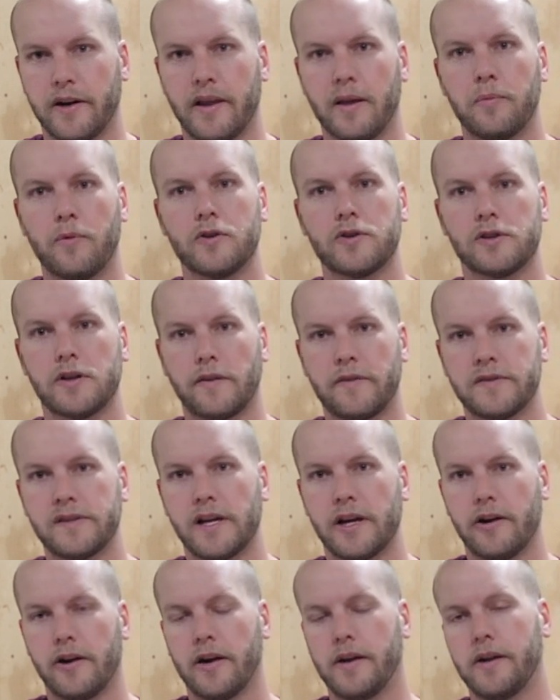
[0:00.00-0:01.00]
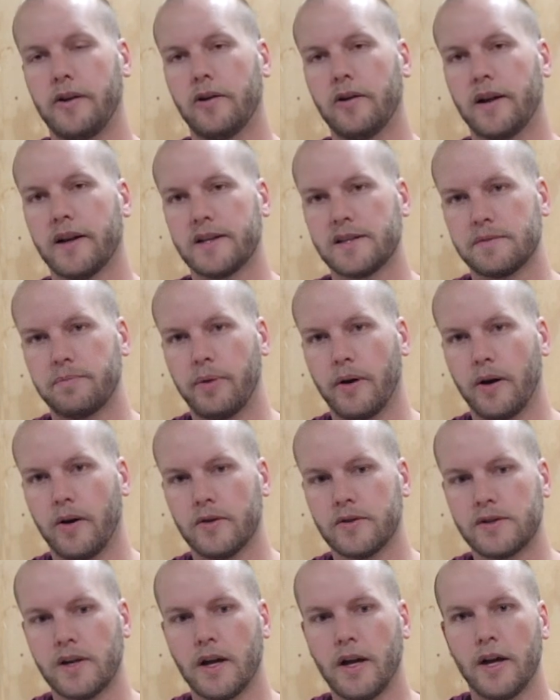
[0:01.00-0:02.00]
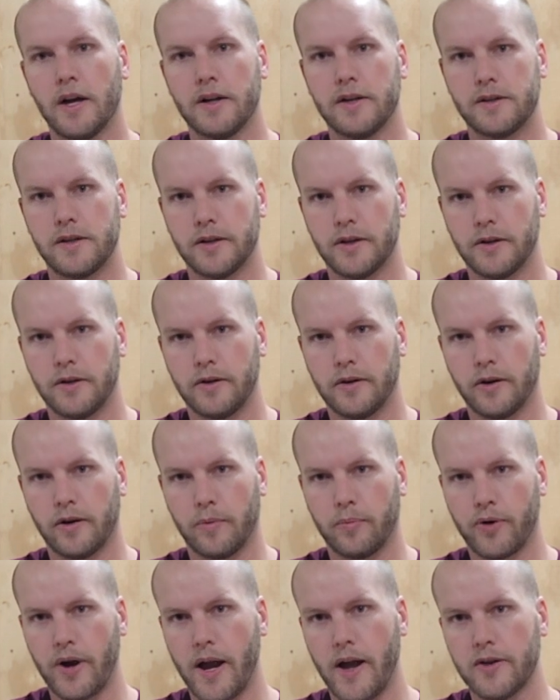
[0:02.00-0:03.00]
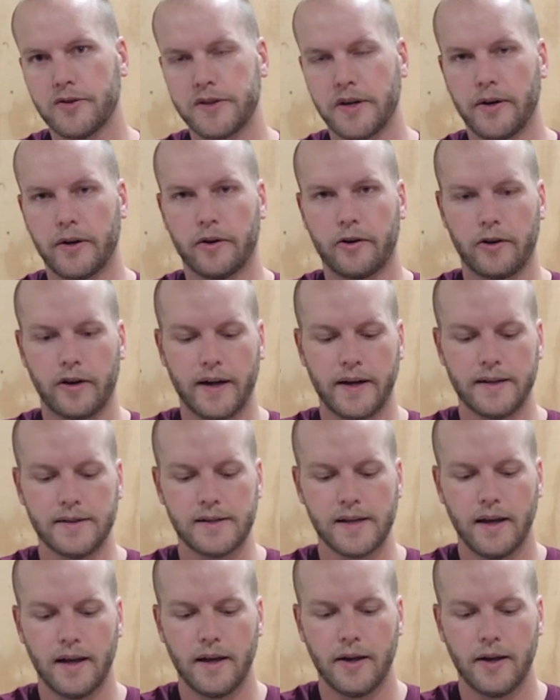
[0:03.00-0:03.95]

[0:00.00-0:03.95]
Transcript: The more surface area you can expose to your browns and your grains,